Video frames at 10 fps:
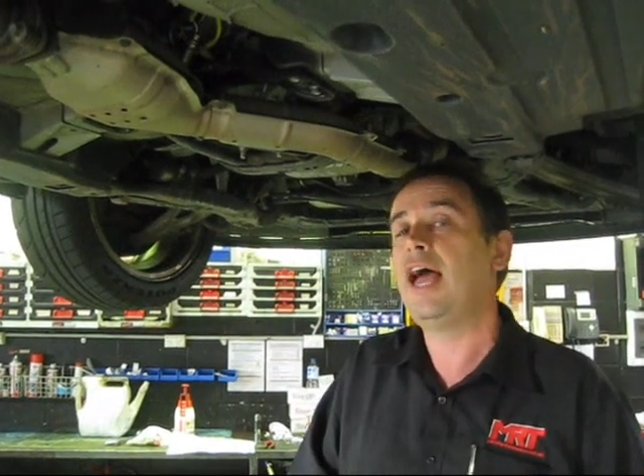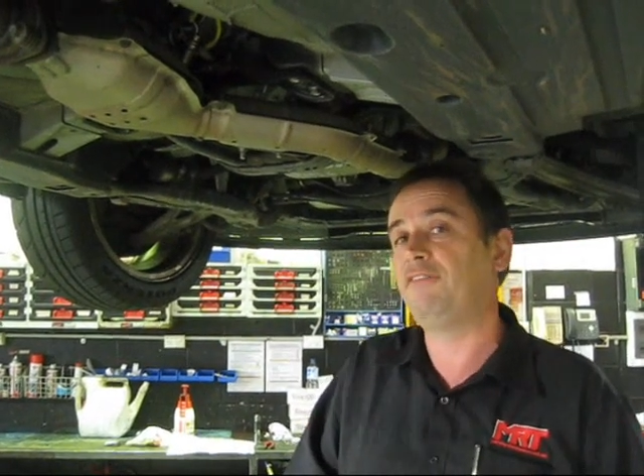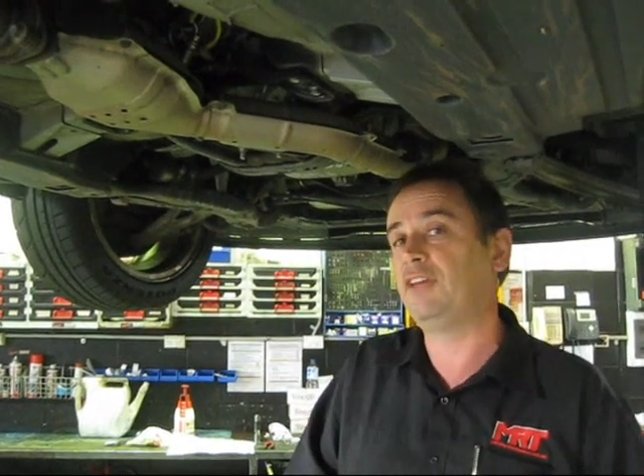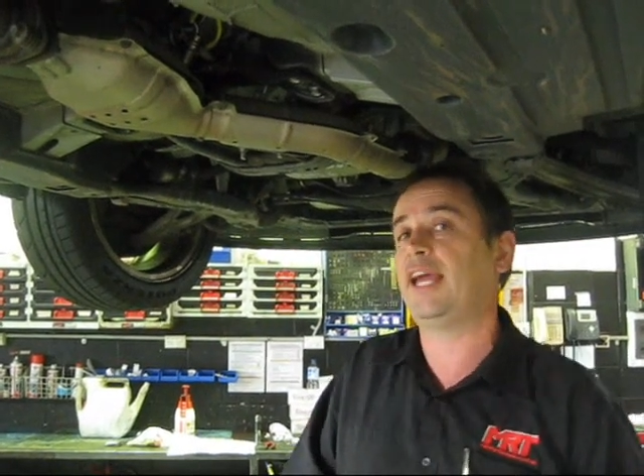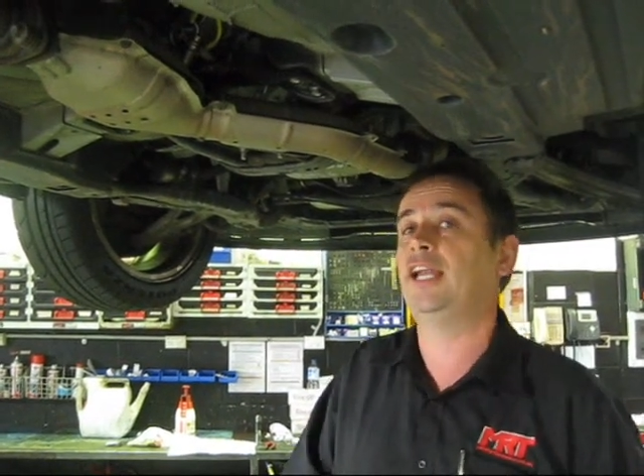
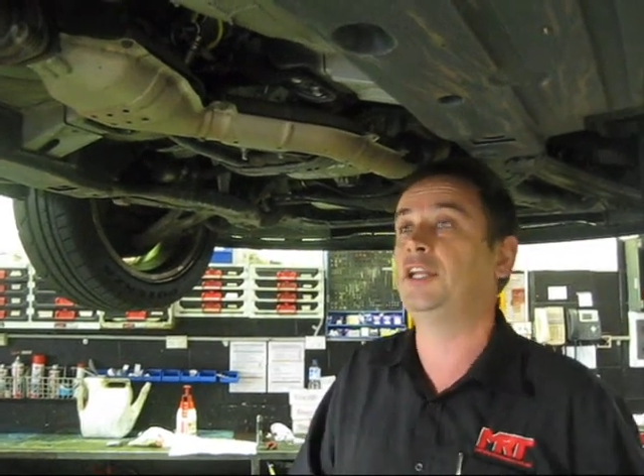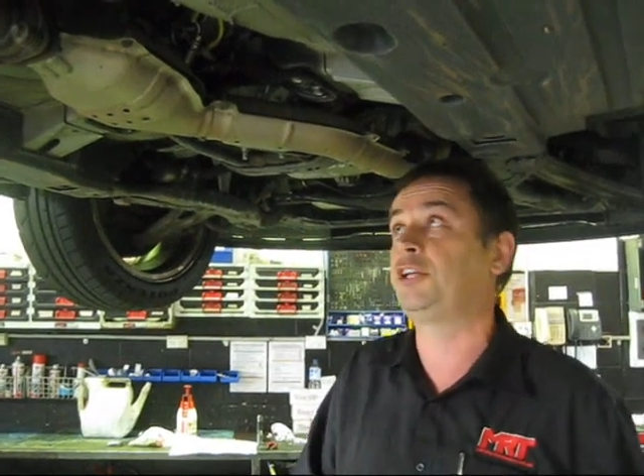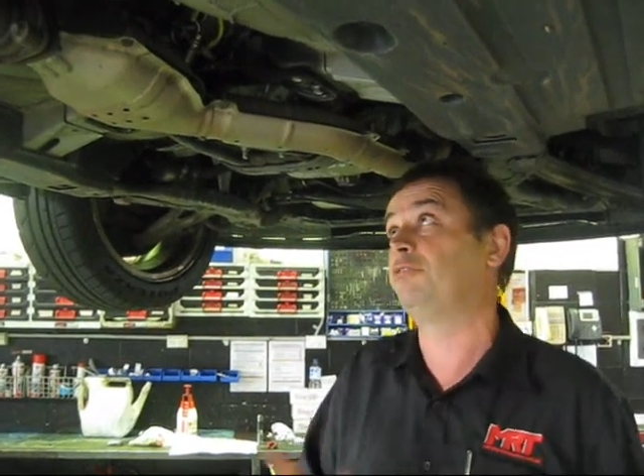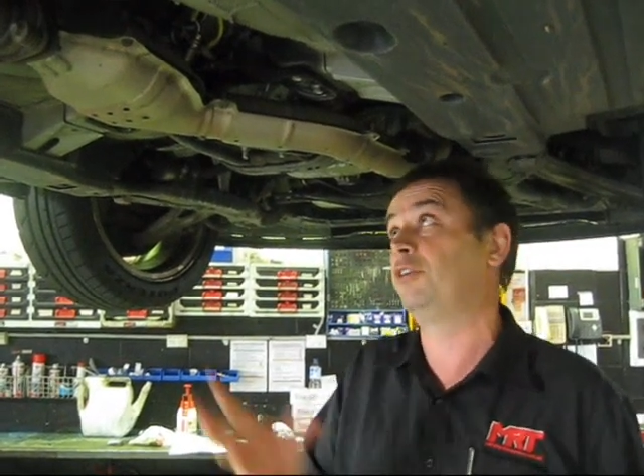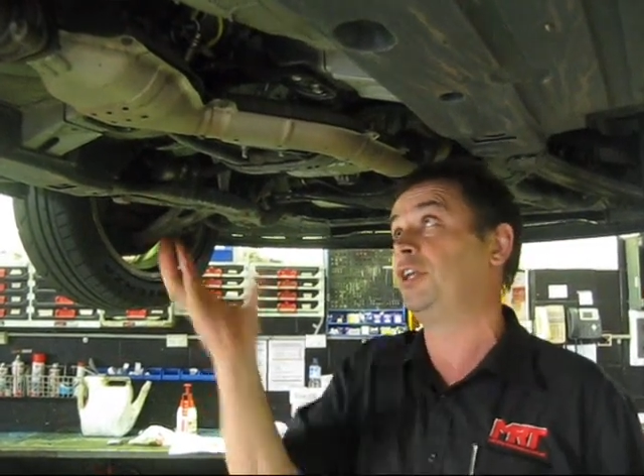have the catalytic
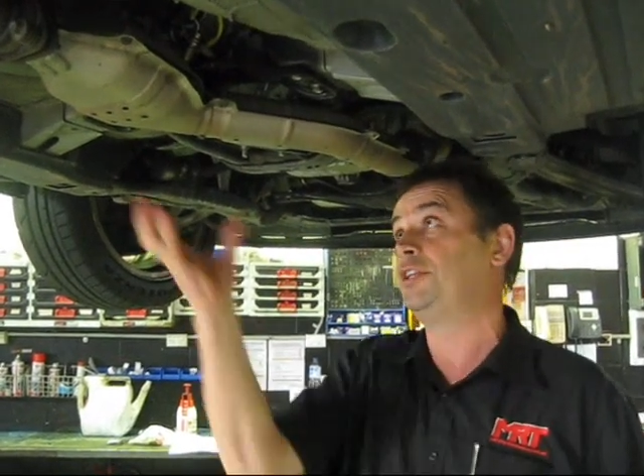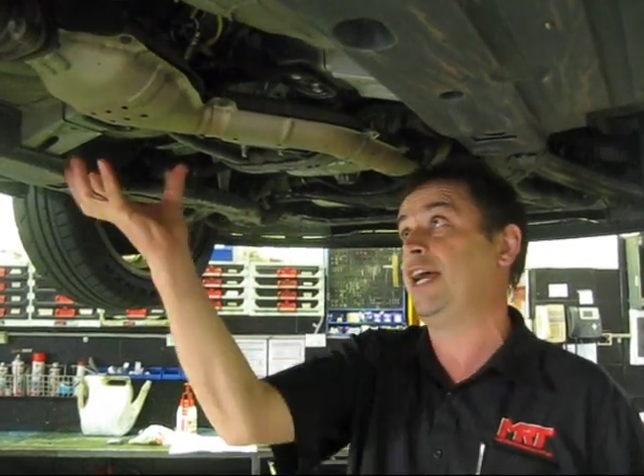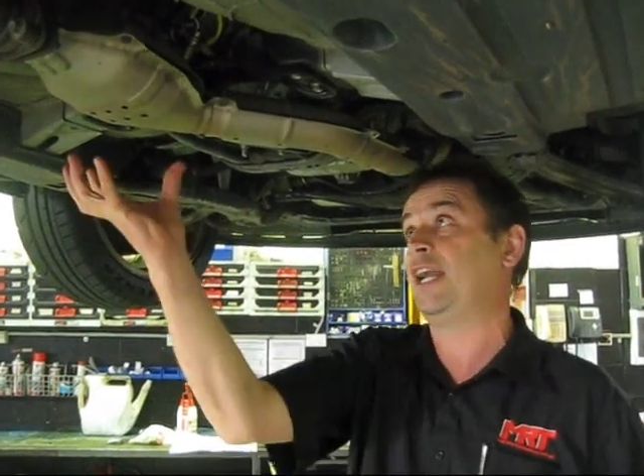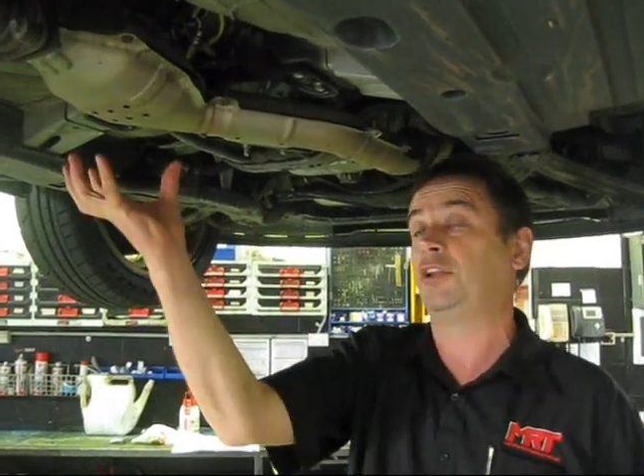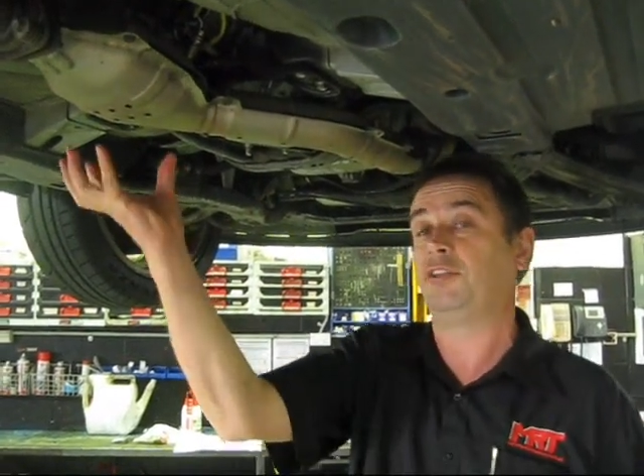converter
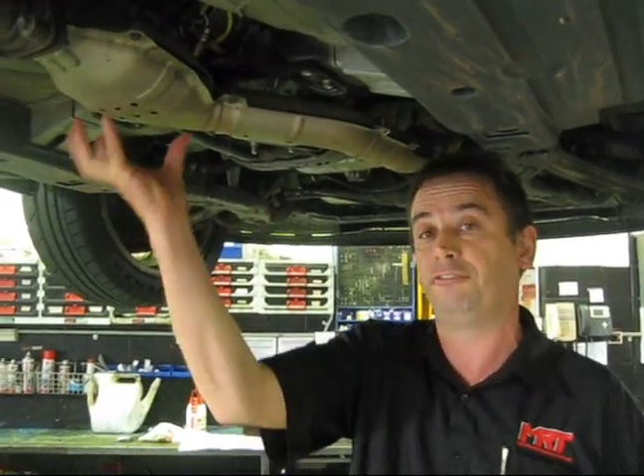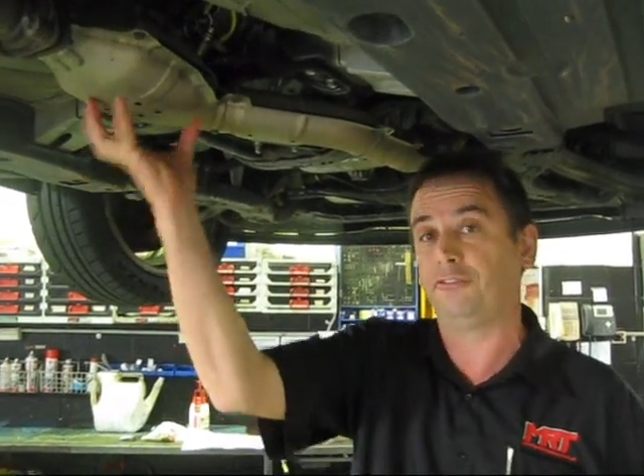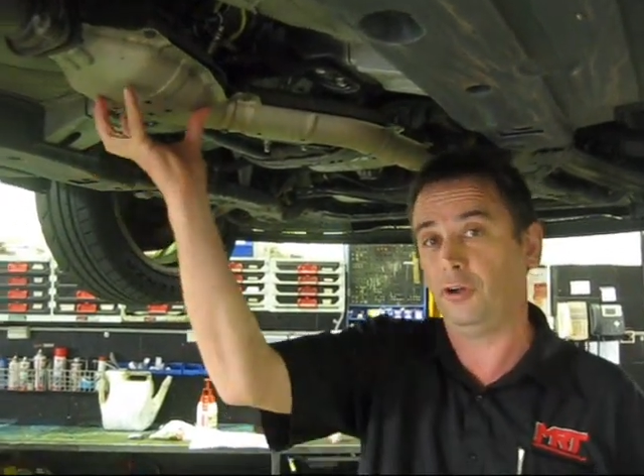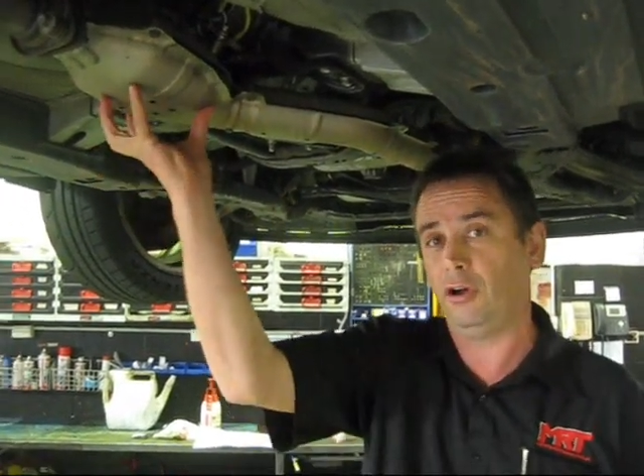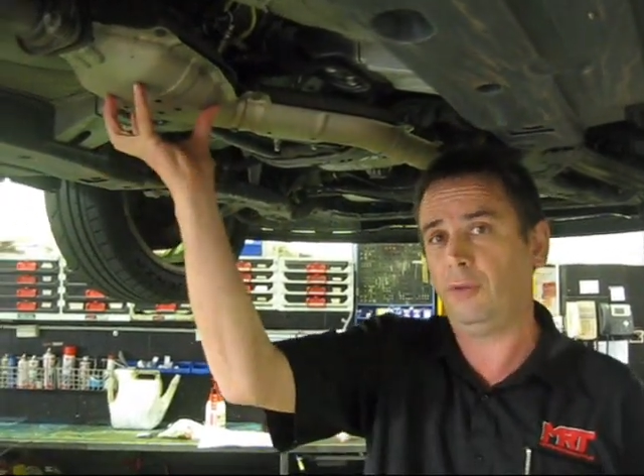down under the
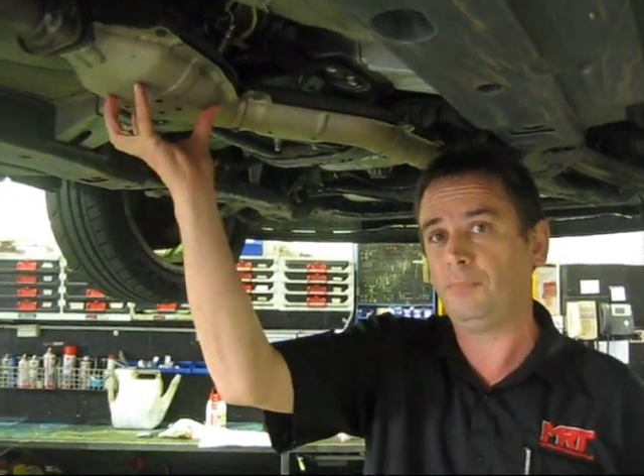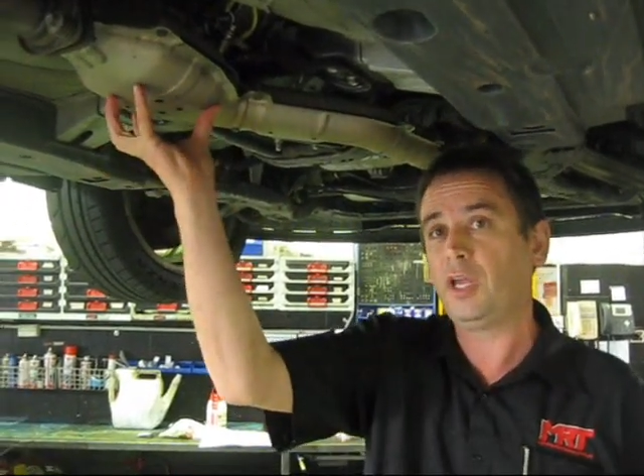floor,